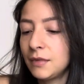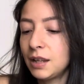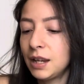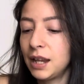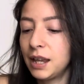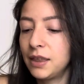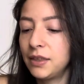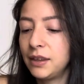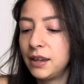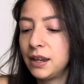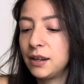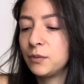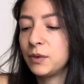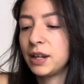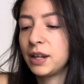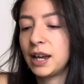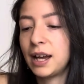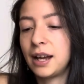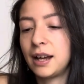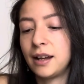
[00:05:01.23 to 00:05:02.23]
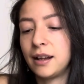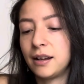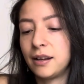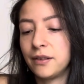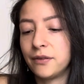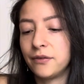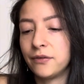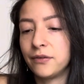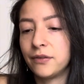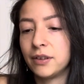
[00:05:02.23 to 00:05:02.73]
And then we
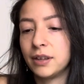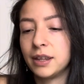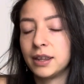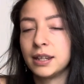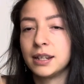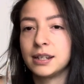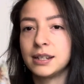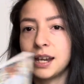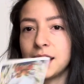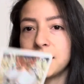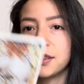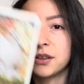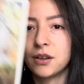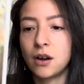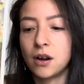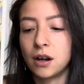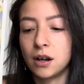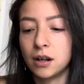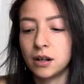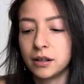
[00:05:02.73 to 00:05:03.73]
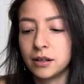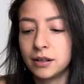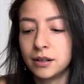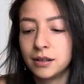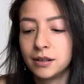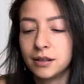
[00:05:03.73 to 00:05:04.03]
have the Death card.